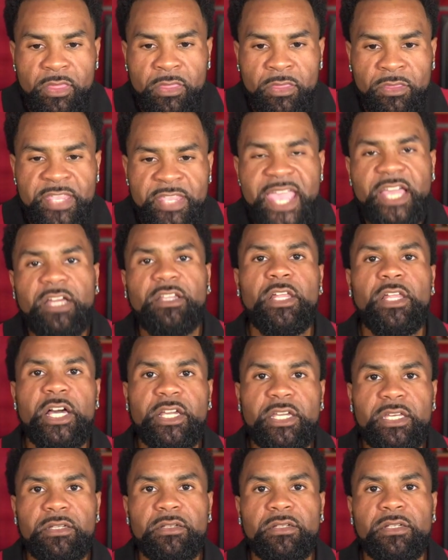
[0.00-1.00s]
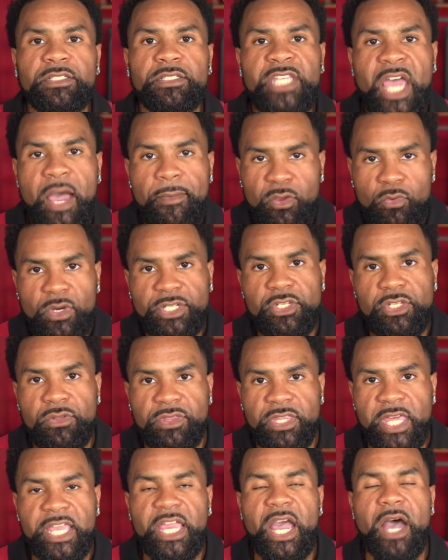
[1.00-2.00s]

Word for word: take a look. Tell me what you think.